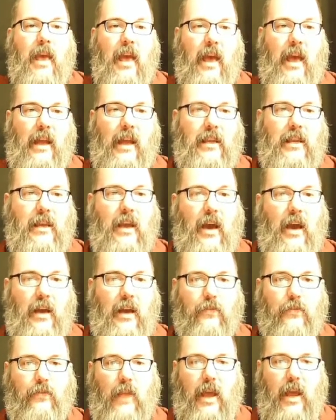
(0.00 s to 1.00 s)
and he kind
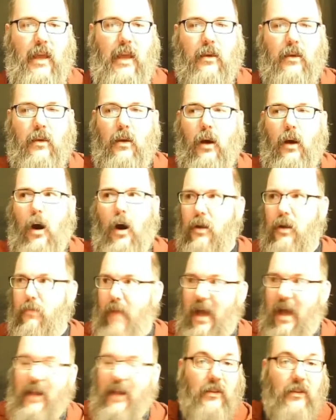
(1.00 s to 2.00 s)
of like
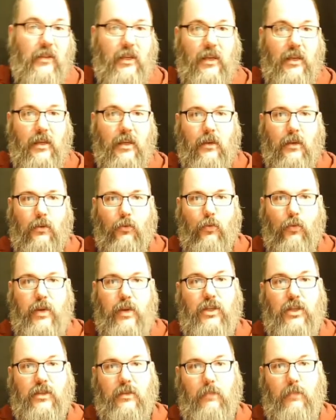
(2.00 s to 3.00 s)
automatically
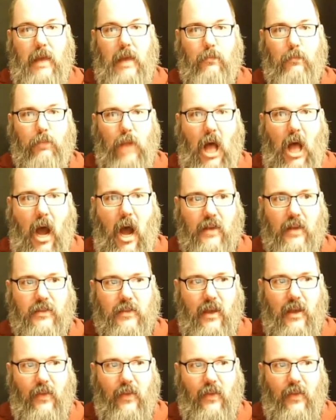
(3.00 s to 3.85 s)
reaches and blocks.